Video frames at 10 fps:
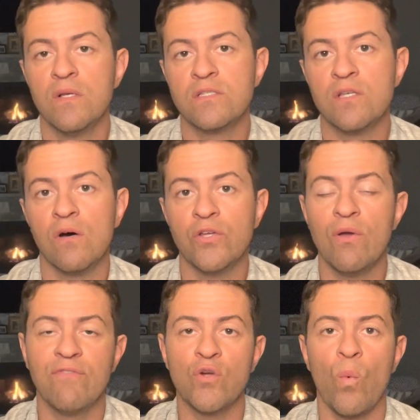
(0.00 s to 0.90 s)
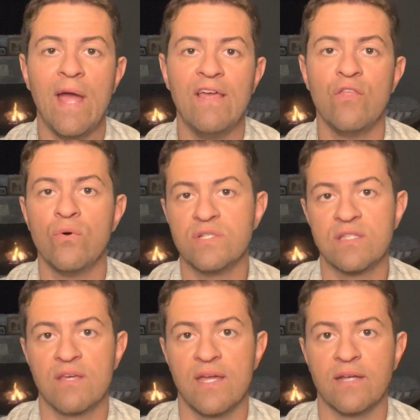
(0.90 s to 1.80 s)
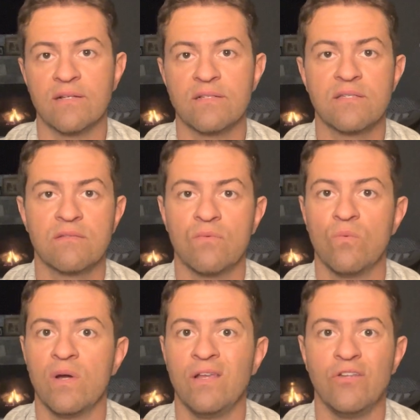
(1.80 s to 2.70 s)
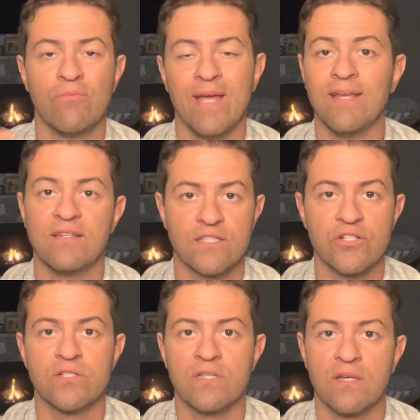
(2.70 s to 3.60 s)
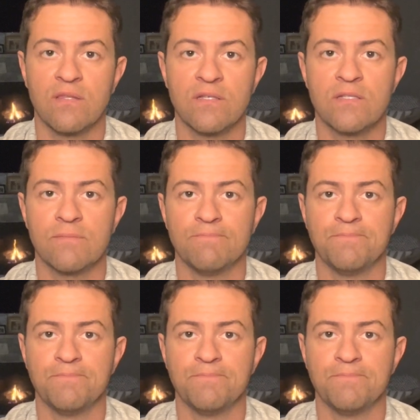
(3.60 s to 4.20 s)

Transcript: So you have to weigh those things when you're making decisions like this.